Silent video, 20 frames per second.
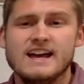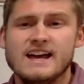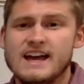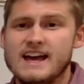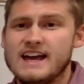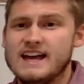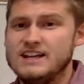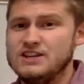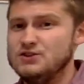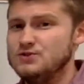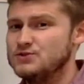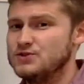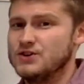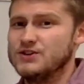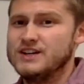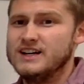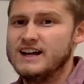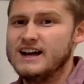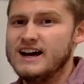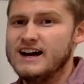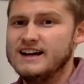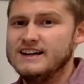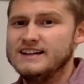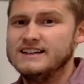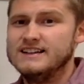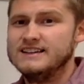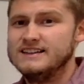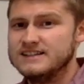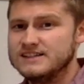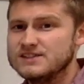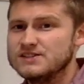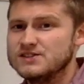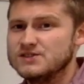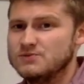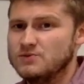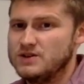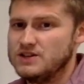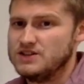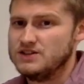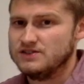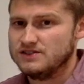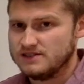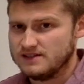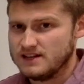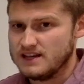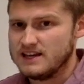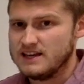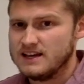and you turn it on, this is what you see.